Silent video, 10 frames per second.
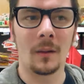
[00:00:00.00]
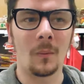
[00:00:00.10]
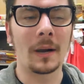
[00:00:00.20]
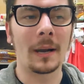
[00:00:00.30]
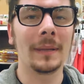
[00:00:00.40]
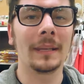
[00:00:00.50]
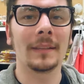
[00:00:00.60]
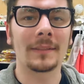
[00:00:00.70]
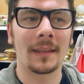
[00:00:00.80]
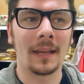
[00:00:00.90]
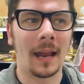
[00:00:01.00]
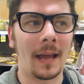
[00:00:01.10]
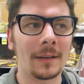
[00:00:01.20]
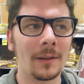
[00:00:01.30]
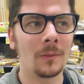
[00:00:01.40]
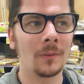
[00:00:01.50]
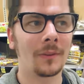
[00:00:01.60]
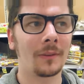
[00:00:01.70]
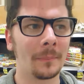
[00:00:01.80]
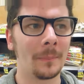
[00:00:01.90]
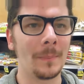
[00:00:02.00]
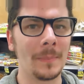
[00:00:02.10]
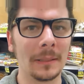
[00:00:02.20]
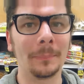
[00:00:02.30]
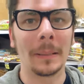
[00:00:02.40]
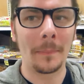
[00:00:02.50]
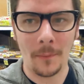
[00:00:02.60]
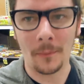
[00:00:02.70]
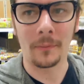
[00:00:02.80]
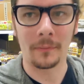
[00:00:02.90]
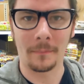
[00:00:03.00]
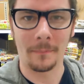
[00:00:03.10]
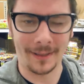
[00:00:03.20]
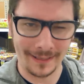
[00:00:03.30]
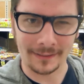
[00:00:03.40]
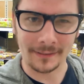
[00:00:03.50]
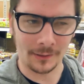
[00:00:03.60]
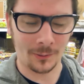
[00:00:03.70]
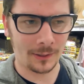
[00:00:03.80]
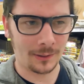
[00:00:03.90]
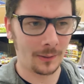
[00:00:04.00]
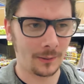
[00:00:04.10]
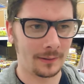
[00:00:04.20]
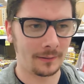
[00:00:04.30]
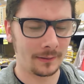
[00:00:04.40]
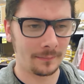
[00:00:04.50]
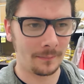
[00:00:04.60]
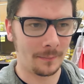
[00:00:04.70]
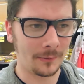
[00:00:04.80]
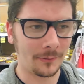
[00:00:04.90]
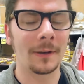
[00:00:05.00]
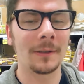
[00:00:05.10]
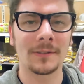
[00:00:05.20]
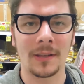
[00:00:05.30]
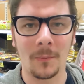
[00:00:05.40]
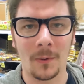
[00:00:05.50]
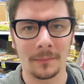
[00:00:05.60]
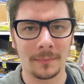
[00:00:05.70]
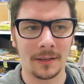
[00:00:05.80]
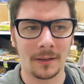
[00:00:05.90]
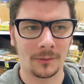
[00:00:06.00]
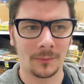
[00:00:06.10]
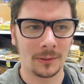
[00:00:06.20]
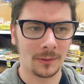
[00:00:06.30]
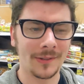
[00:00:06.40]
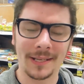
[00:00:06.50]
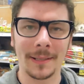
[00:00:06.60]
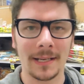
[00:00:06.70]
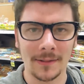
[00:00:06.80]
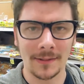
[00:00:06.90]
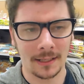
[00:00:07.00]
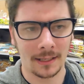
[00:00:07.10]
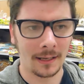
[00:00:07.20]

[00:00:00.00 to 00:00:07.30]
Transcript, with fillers: What I mean is that I don't meet people by accident, or I don't befriend someone because we do the same kind of thing.